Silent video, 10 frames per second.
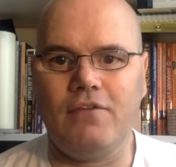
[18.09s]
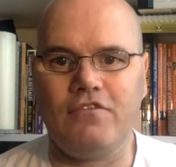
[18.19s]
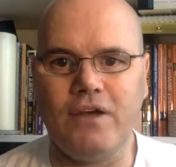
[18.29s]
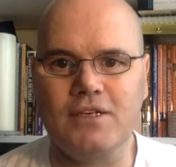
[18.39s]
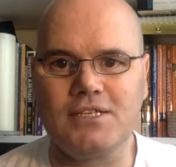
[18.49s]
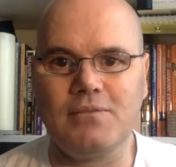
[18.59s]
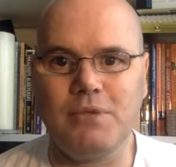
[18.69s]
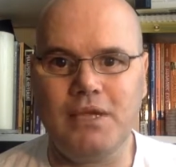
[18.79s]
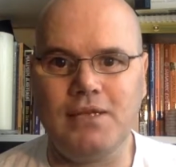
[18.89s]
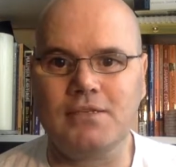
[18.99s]
And fasting
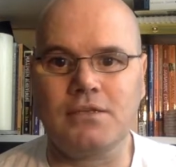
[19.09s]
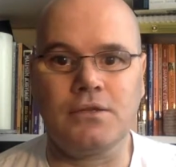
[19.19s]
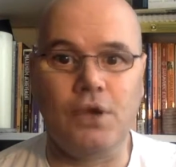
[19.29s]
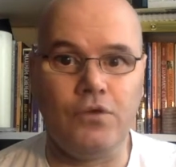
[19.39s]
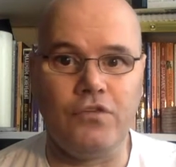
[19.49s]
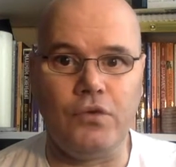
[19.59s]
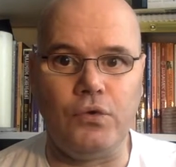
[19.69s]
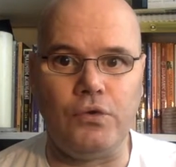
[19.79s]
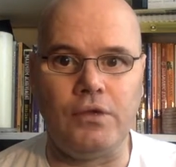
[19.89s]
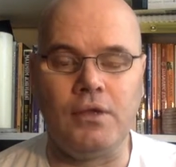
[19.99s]
means no
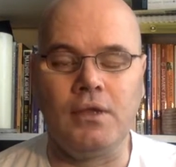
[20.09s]
food.